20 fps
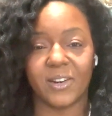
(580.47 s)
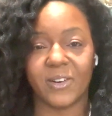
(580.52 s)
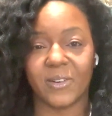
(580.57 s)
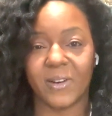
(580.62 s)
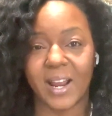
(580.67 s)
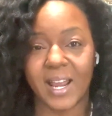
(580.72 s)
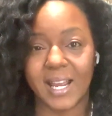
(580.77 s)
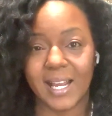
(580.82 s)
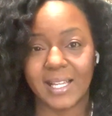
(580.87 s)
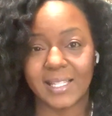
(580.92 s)

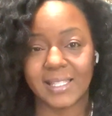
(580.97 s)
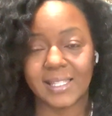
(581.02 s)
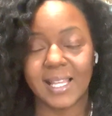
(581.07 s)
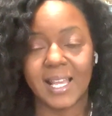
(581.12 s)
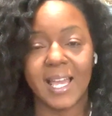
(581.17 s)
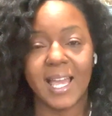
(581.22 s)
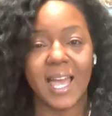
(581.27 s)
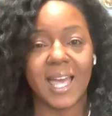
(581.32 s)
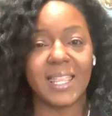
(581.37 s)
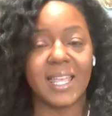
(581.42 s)
grace
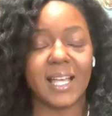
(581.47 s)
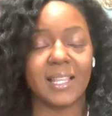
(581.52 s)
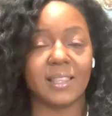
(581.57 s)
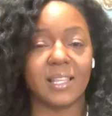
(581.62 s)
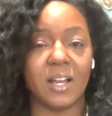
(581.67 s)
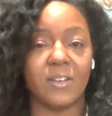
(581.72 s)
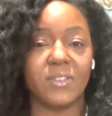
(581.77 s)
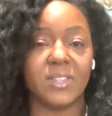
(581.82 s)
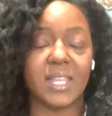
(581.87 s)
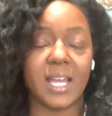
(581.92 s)
and that
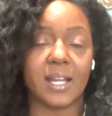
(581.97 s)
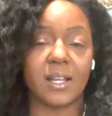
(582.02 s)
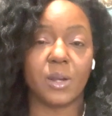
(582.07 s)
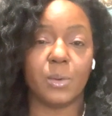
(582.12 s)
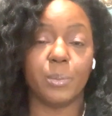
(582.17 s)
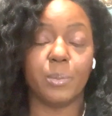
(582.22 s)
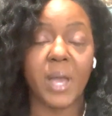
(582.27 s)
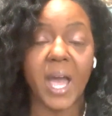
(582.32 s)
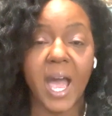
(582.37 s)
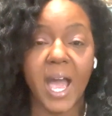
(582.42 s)
love and that
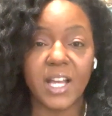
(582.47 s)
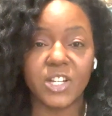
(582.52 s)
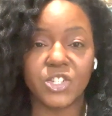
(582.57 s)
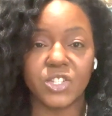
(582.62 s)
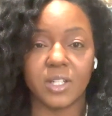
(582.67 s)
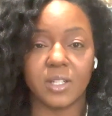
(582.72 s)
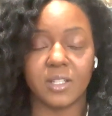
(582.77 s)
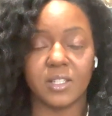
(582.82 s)
compassion.